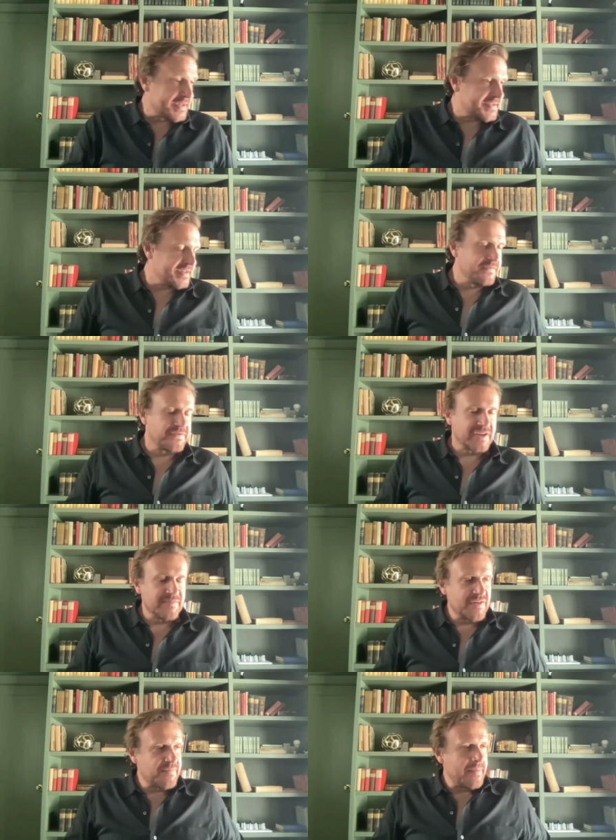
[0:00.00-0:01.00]
Yes, and
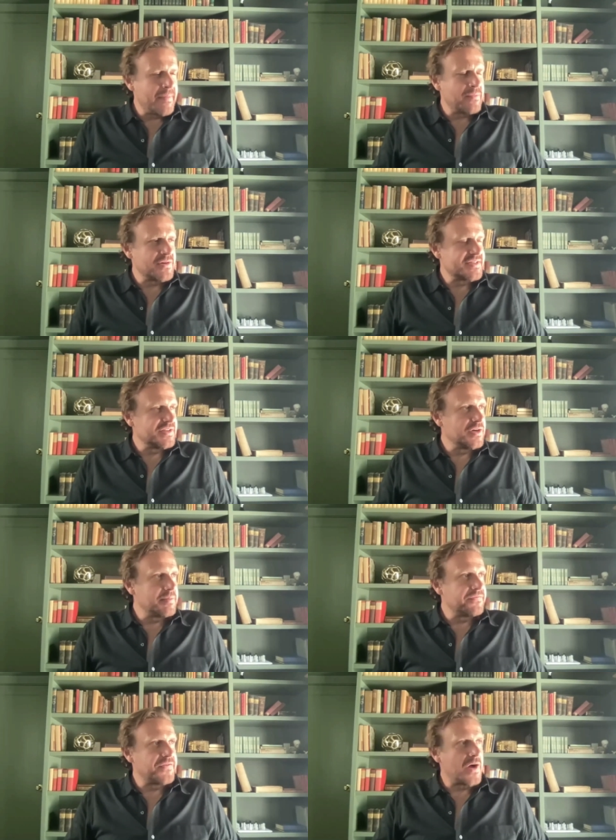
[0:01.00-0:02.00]
forgive me if my memory is a
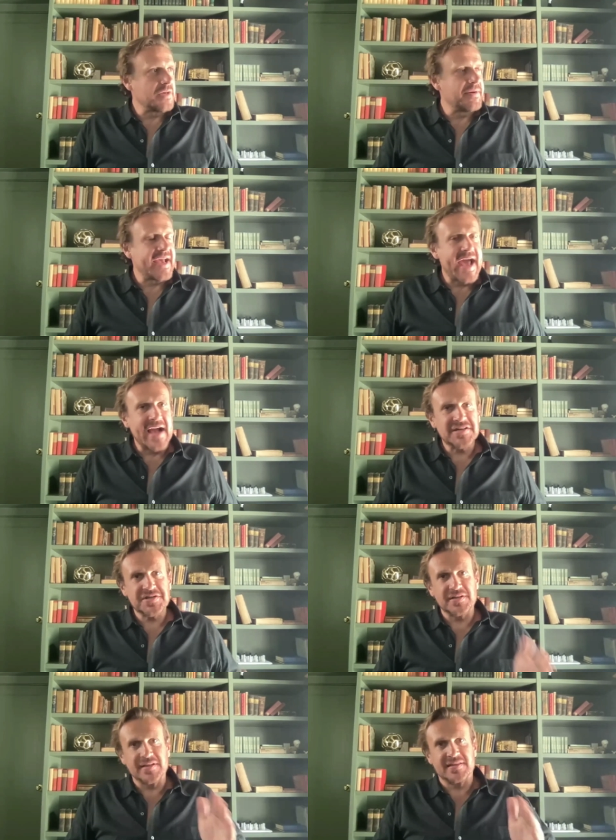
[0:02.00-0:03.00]
little bit foggy, but I
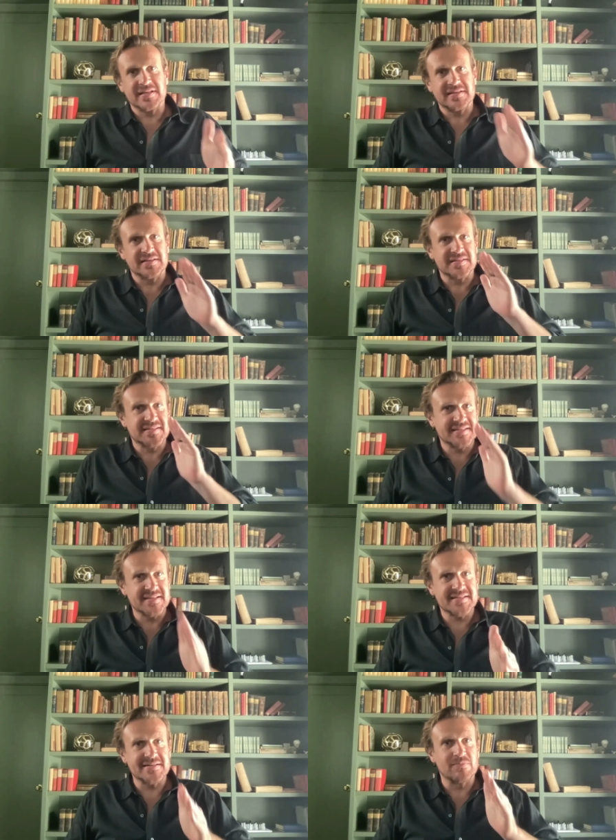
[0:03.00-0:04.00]
actually think that the
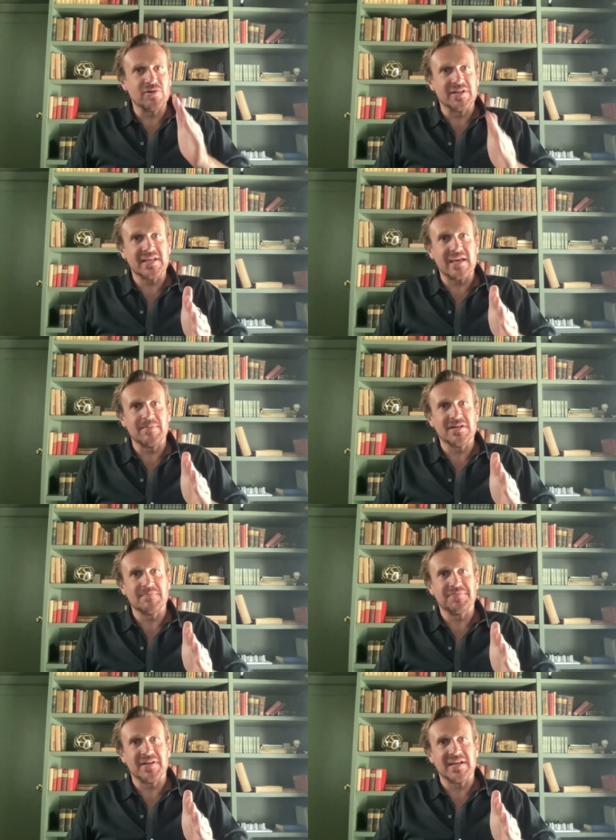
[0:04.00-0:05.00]
system really came
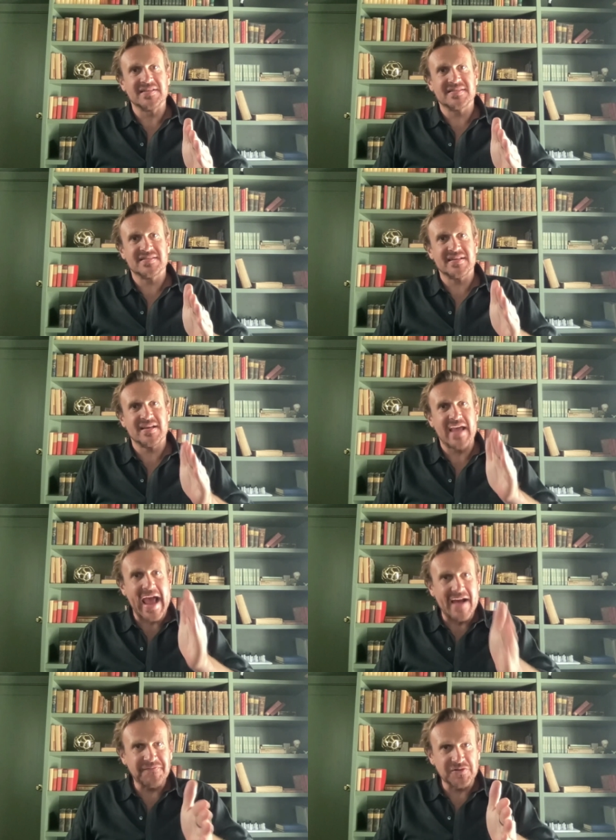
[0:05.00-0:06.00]
into place
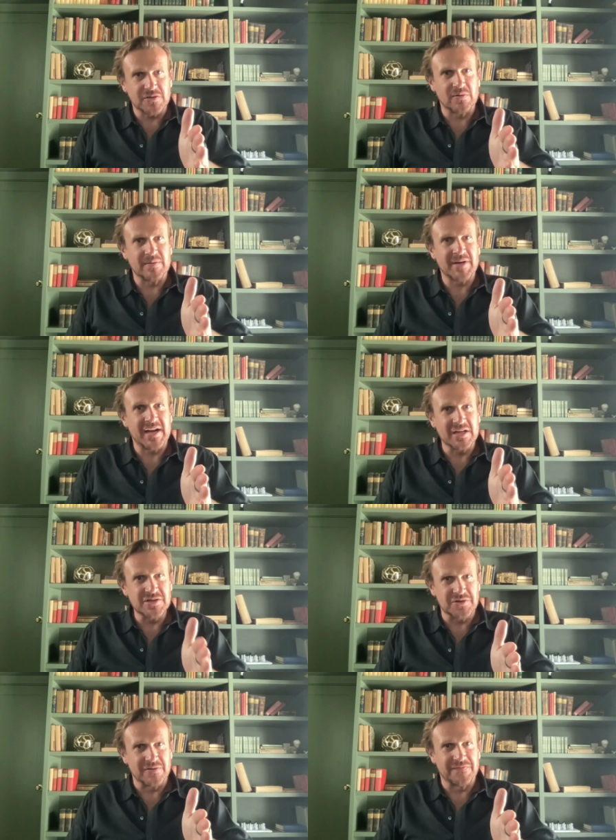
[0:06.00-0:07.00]
after Kareem got
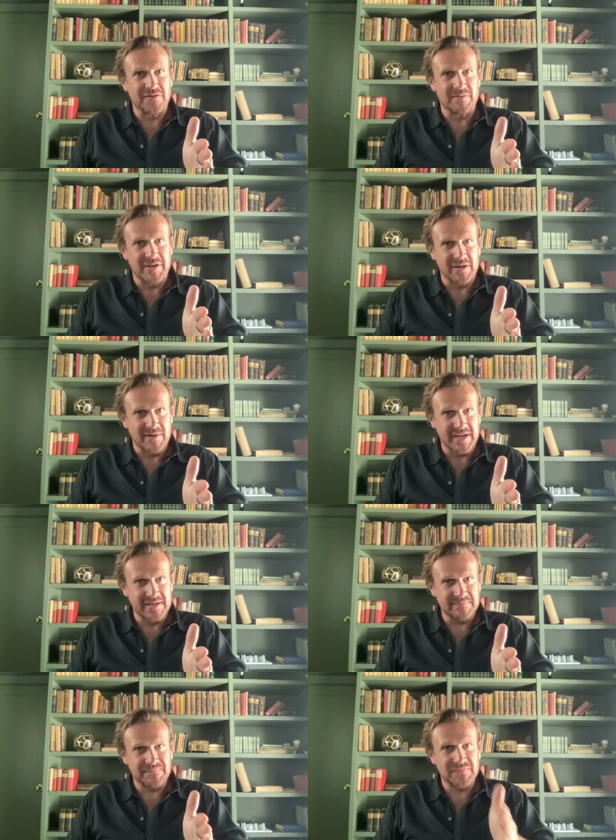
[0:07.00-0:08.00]
injured for a bit,
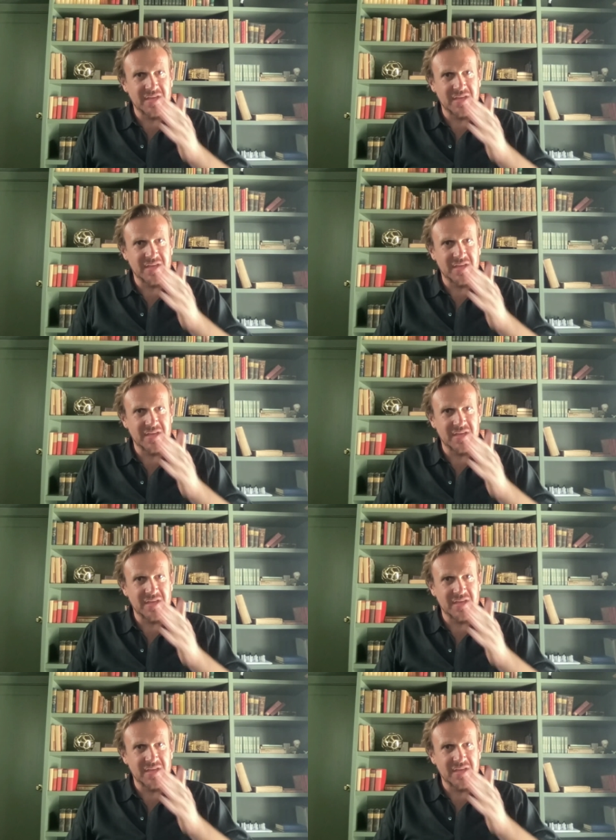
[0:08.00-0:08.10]
right?